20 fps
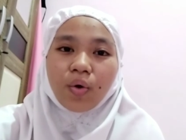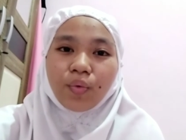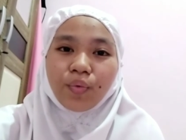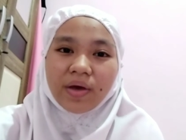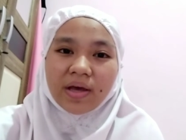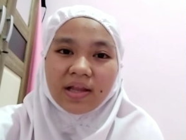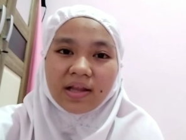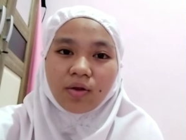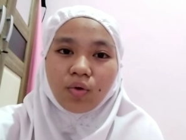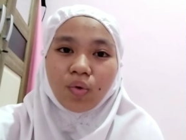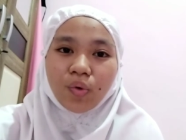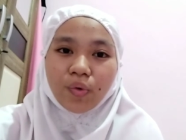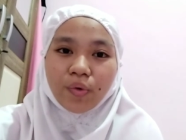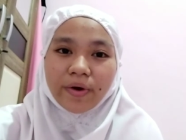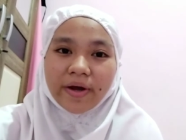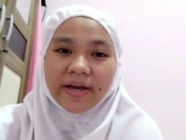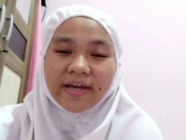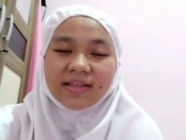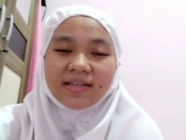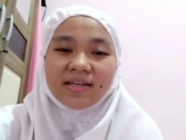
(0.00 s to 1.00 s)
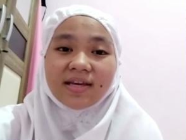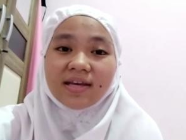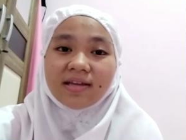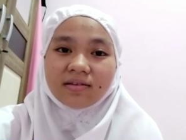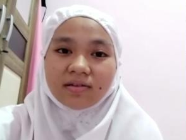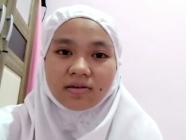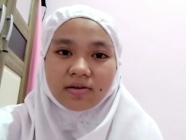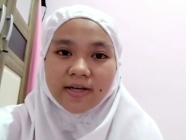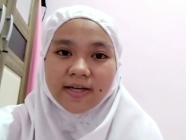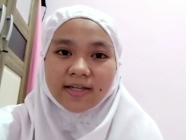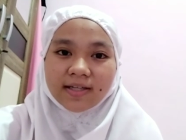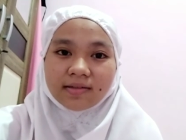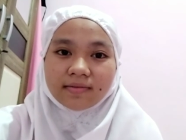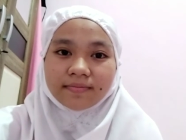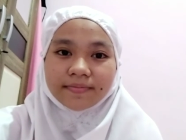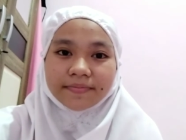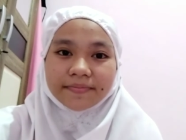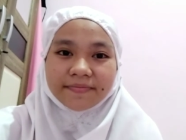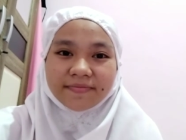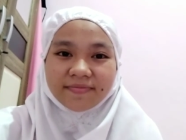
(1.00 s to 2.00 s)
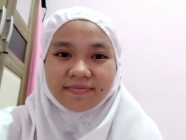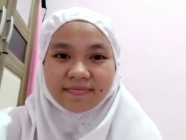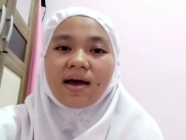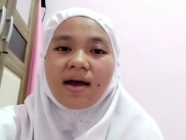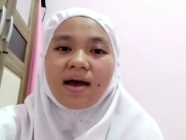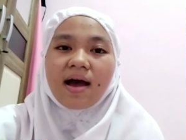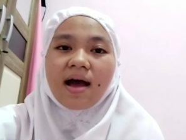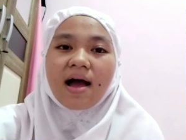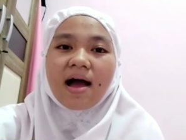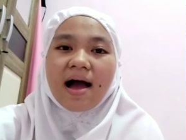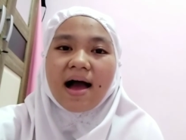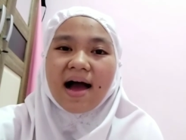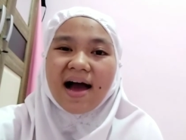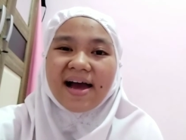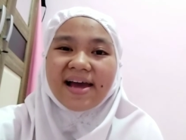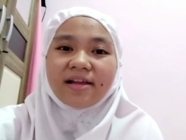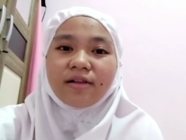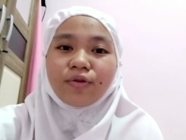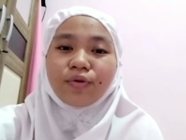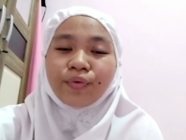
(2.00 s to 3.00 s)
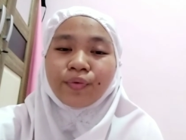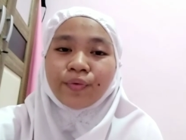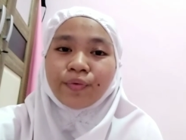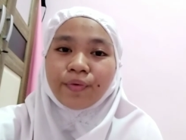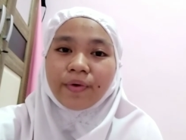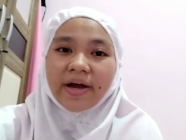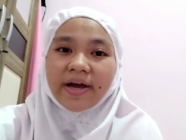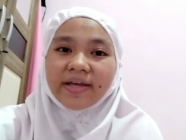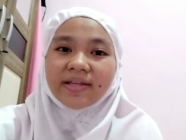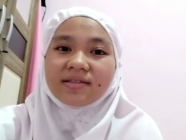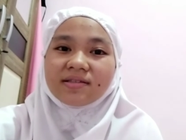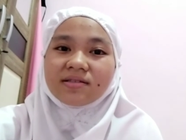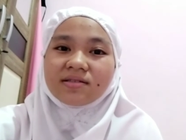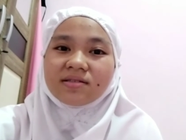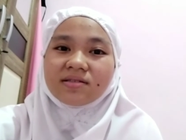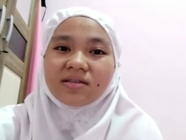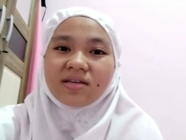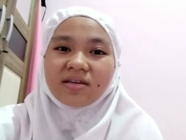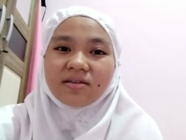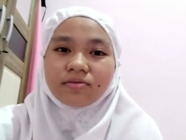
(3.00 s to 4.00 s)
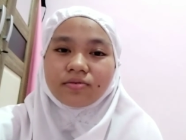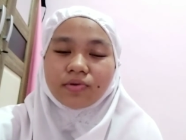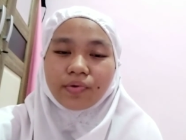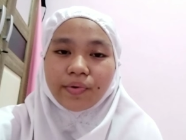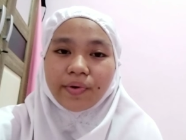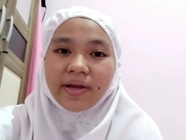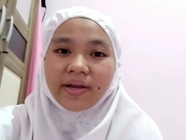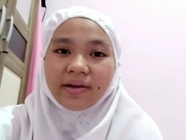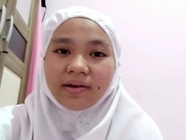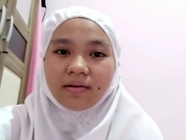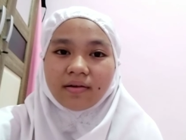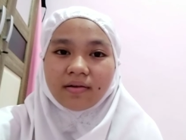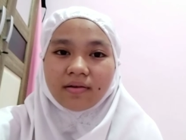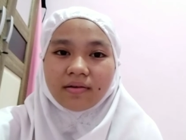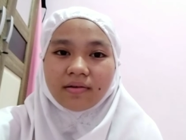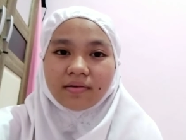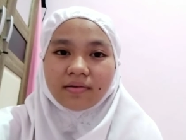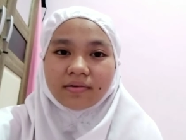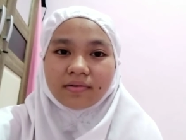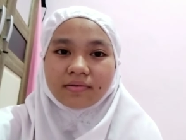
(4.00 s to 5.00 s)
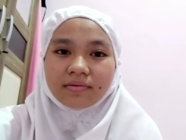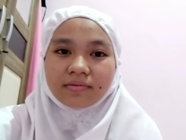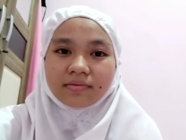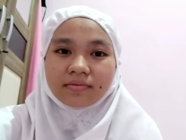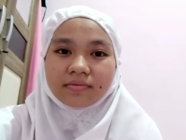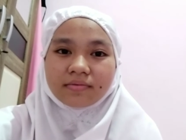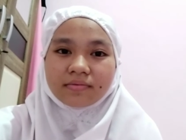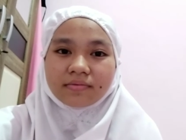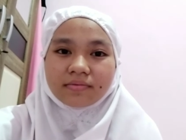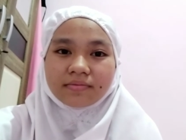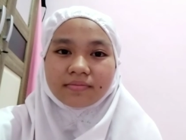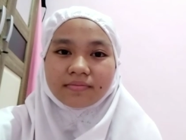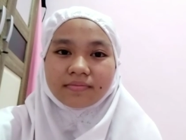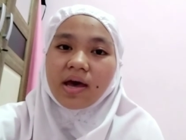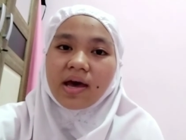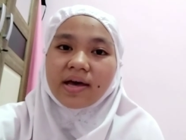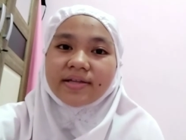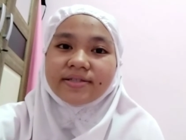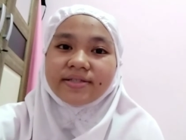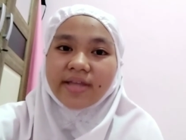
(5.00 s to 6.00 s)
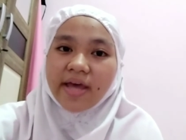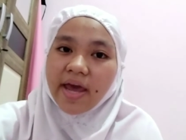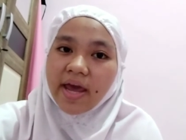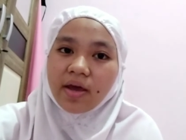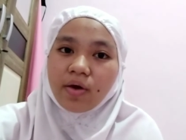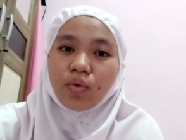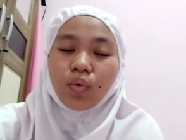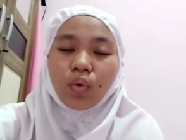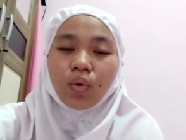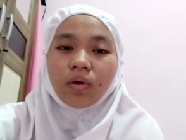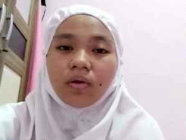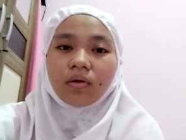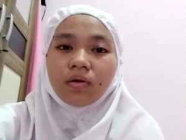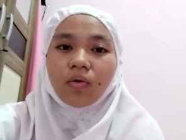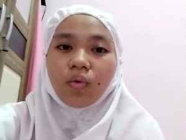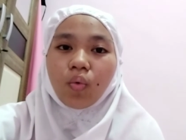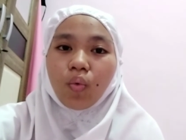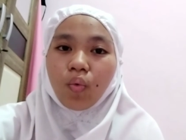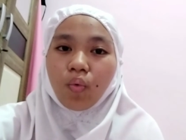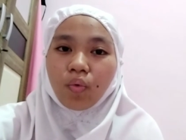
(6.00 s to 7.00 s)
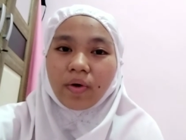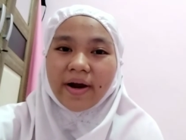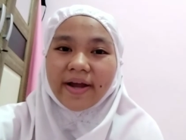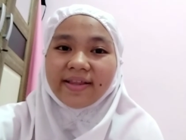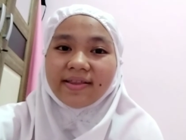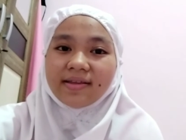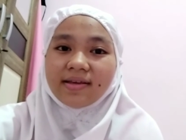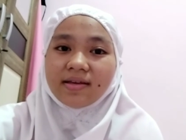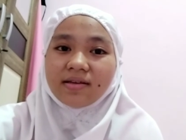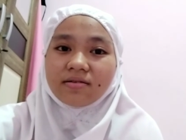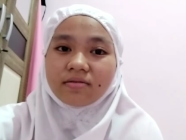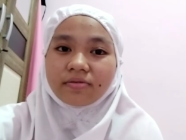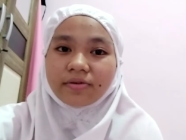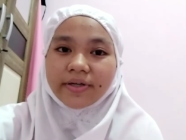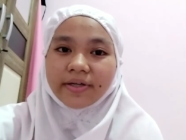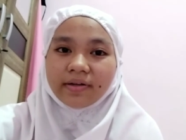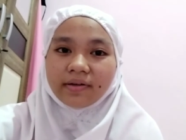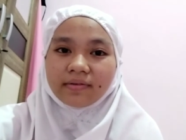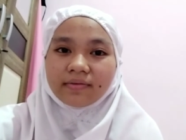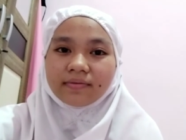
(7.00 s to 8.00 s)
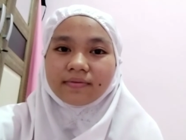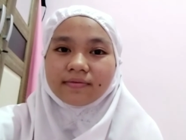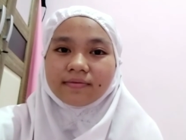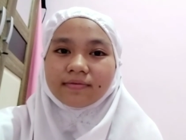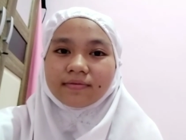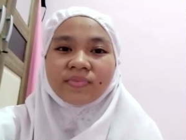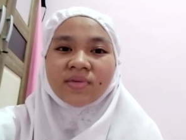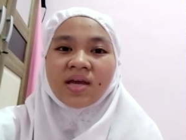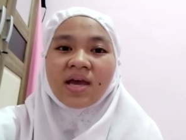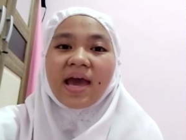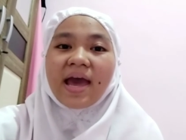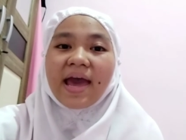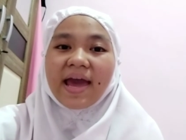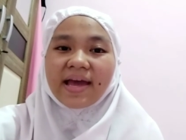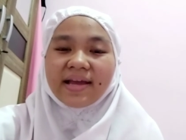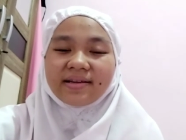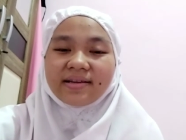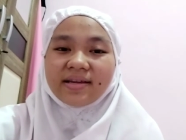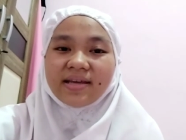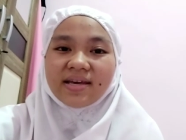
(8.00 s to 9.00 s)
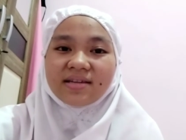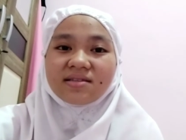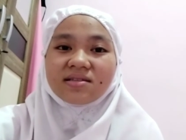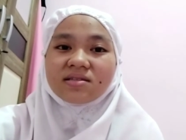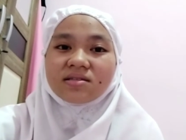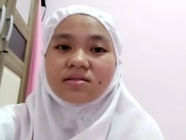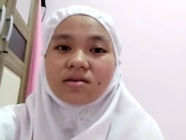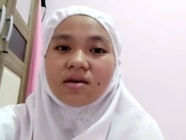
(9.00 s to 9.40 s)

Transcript: will write in green. I'll write in green. They write in green. And it